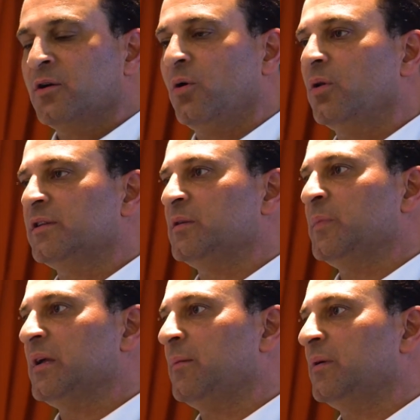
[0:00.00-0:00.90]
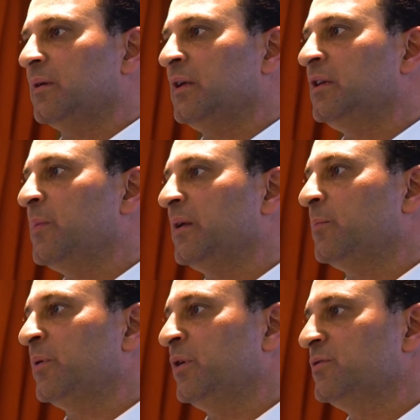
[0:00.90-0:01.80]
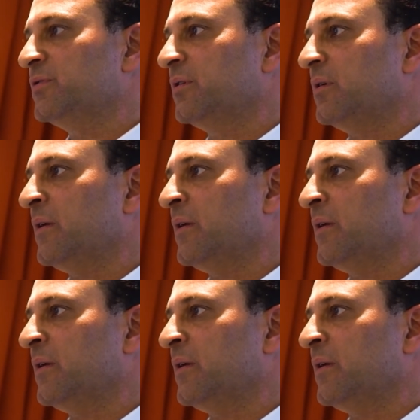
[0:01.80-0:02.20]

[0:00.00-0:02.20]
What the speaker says: goal is to become an independent producer.